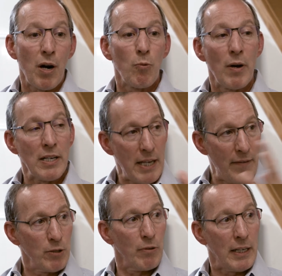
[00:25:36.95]
Part one is
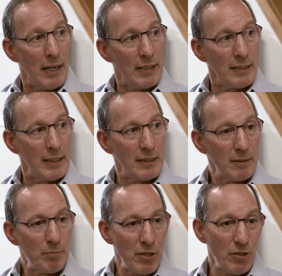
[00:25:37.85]
having the great content.
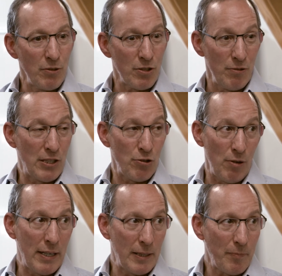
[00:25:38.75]
Part two is great
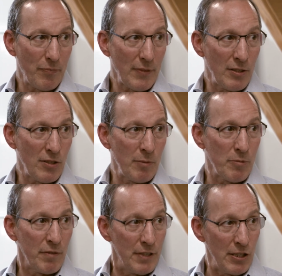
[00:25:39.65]
training in
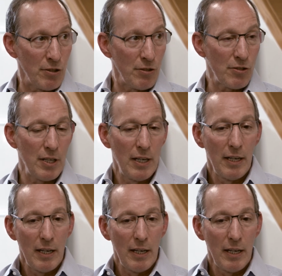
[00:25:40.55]
terms of teachers.